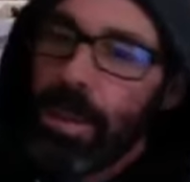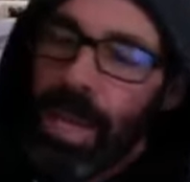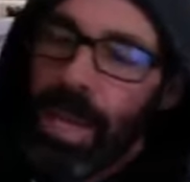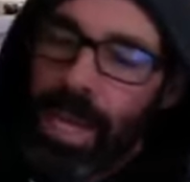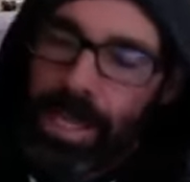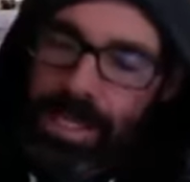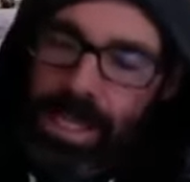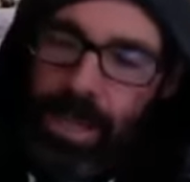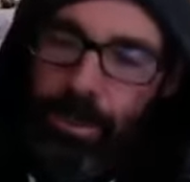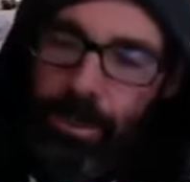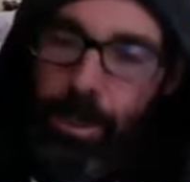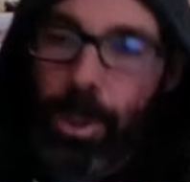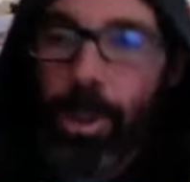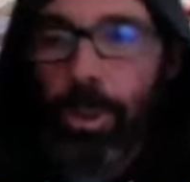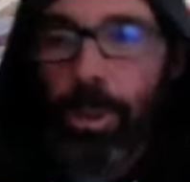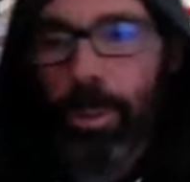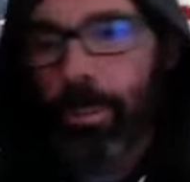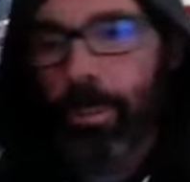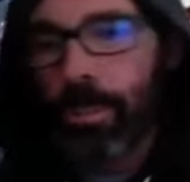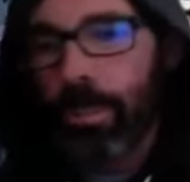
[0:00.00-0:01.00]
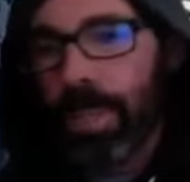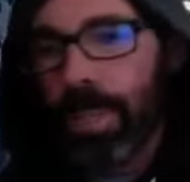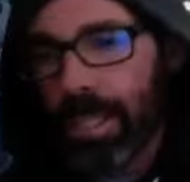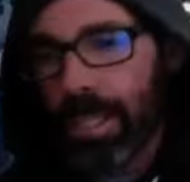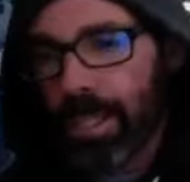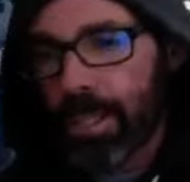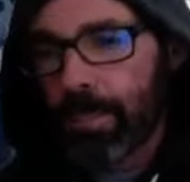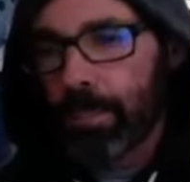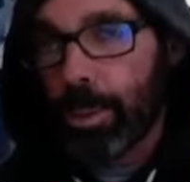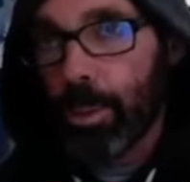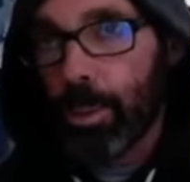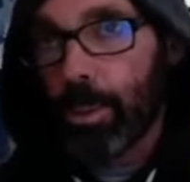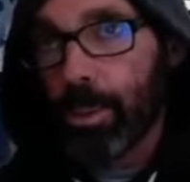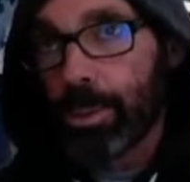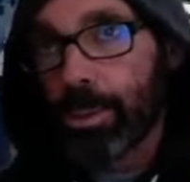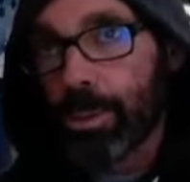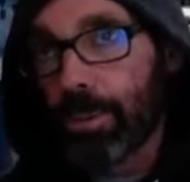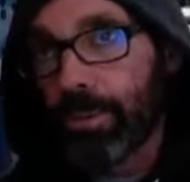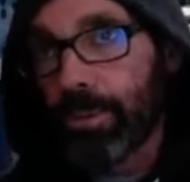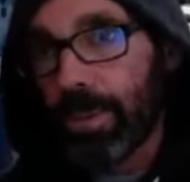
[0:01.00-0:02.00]
Anti-row is pull
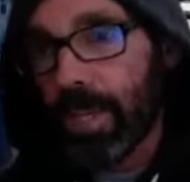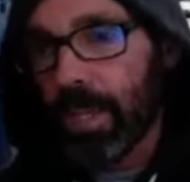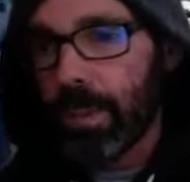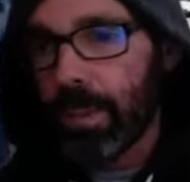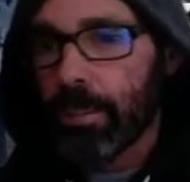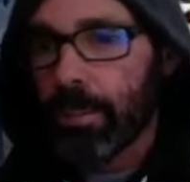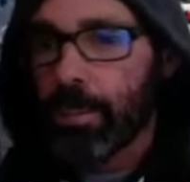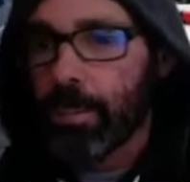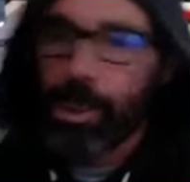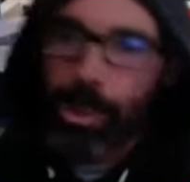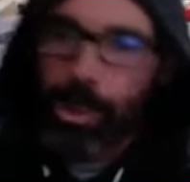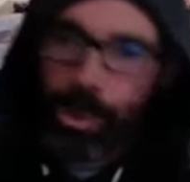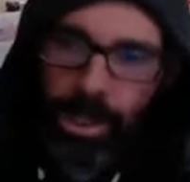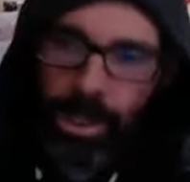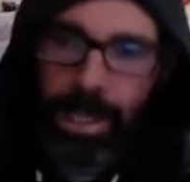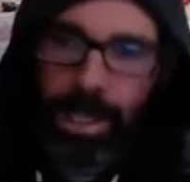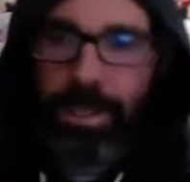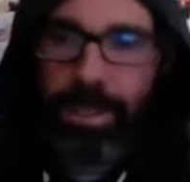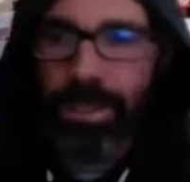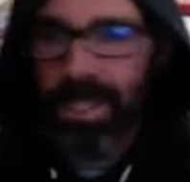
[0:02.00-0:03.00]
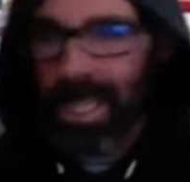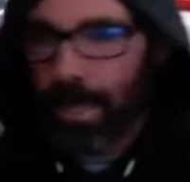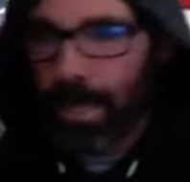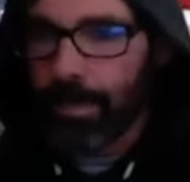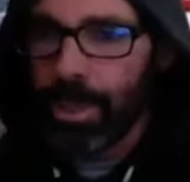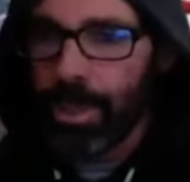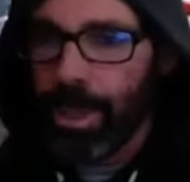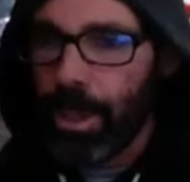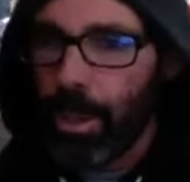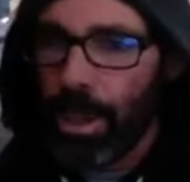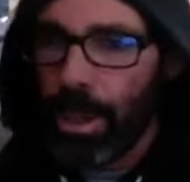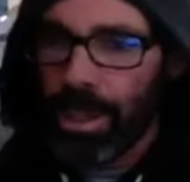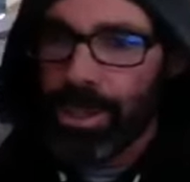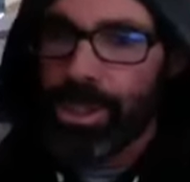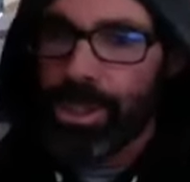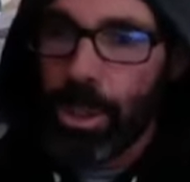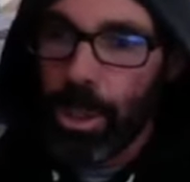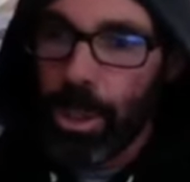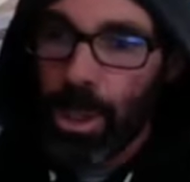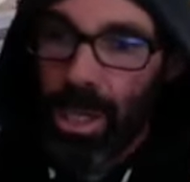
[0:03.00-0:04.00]
with your feet, push with your hands. Same, you know. And
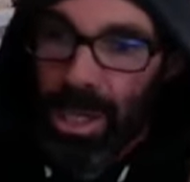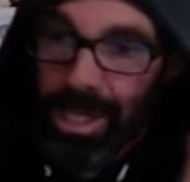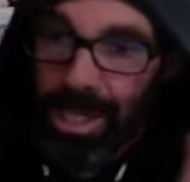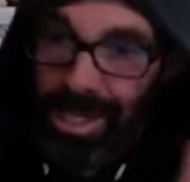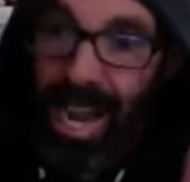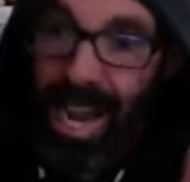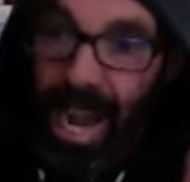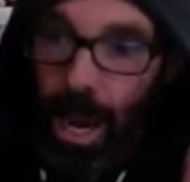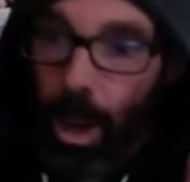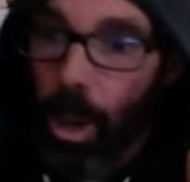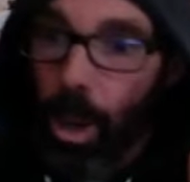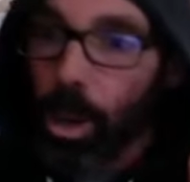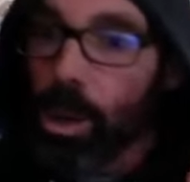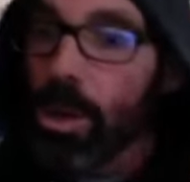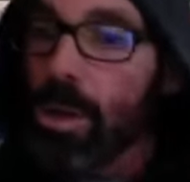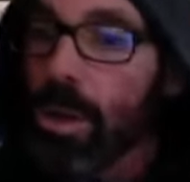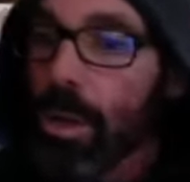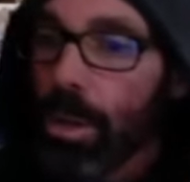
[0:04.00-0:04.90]
so now,